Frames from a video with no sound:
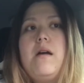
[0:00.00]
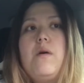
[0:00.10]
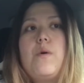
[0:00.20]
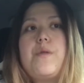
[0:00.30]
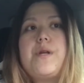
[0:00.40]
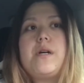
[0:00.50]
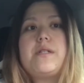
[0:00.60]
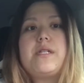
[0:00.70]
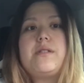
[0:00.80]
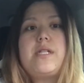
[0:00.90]

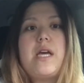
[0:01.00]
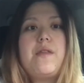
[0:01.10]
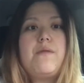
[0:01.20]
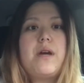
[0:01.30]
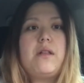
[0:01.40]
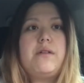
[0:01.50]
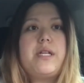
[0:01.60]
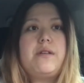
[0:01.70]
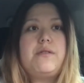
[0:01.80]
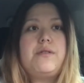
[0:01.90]
orthodontist and their regular
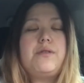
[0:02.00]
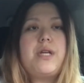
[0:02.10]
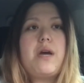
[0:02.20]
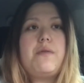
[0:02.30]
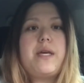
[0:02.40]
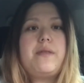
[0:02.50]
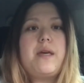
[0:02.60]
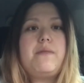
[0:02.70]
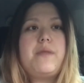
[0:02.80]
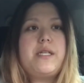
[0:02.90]
dental studio.
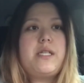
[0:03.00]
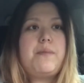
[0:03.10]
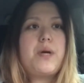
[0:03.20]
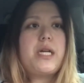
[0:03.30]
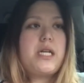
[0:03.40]
They separated